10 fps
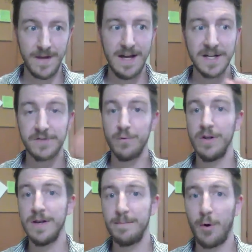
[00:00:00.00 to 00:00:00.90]
And it's
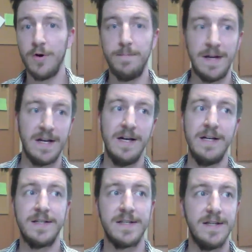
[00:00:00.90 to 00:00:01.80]
really important
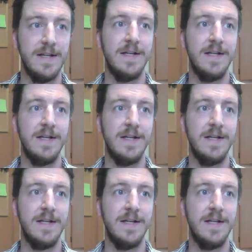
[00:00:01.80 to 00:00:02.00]
because